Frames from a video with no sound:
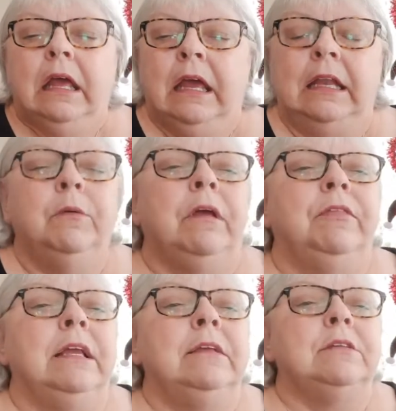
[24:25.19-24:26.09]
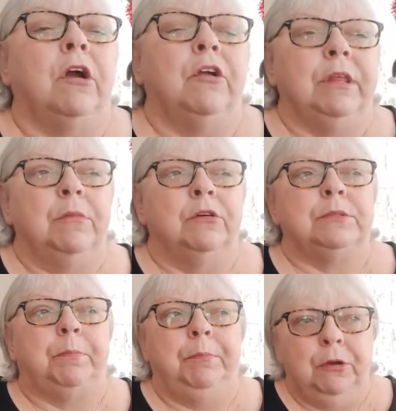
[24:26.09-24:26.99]
Anyway, these are the
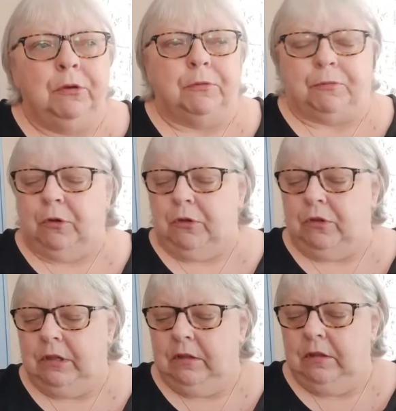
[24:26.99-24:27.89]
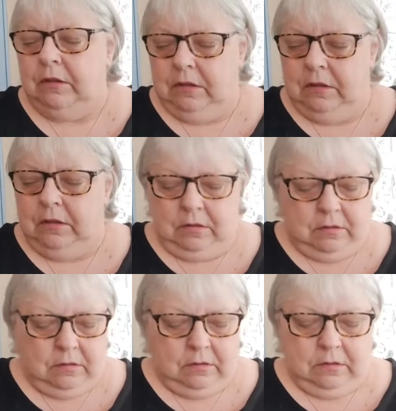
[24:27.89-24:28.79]
most beautiful
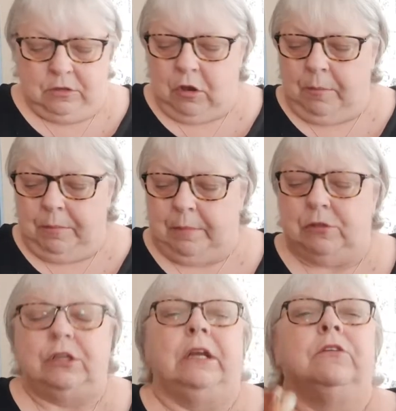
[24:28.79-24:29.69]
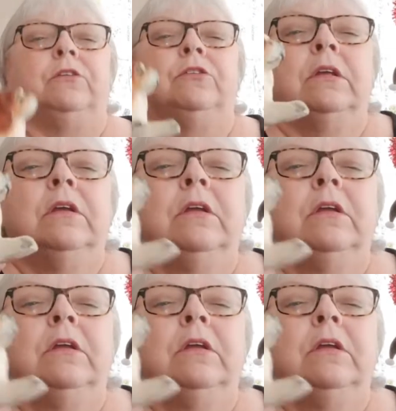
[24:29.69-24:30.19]
salt and pepper shakers.